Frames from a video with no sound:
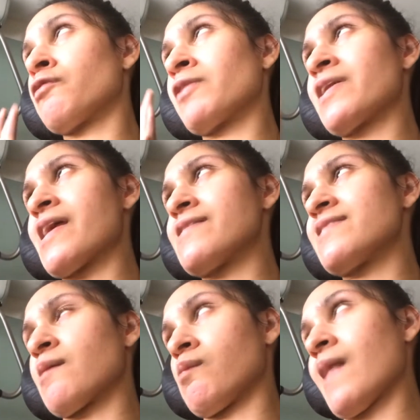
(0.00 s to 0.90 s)
So we did
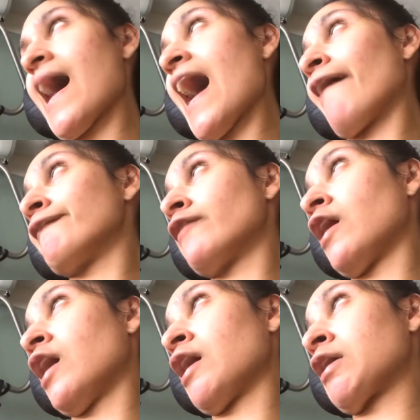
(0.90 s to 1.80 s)
some lab
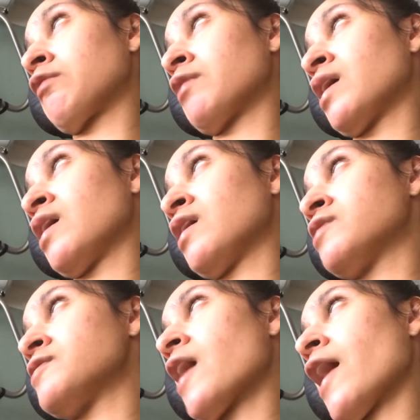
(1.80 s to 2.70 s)
work.
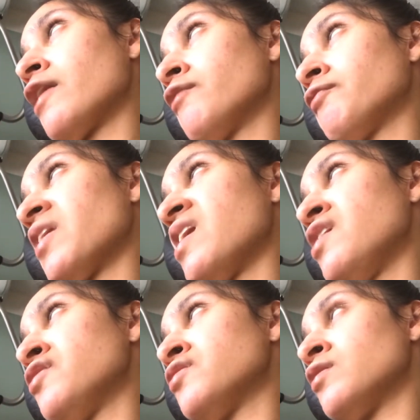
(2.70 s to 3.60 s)
We tried to
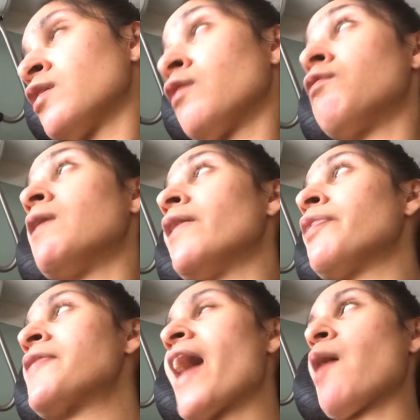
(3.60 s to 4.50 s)
finish
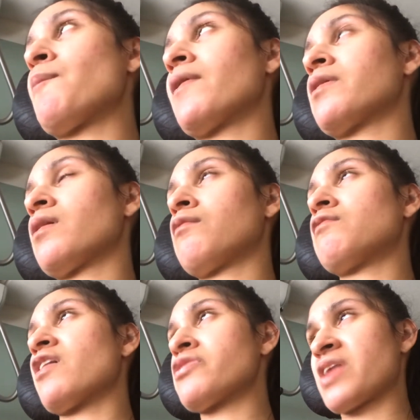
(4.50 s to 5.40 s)
one chapter
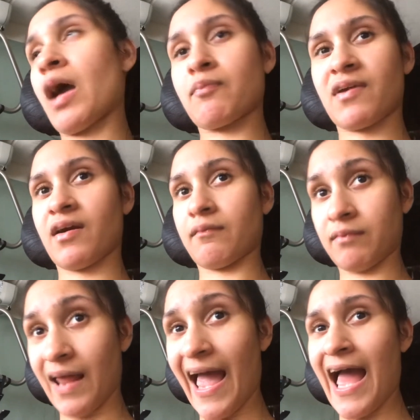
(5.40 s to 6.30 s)

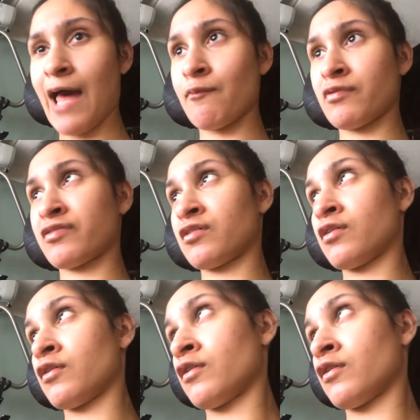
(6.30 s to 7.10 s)
of labs,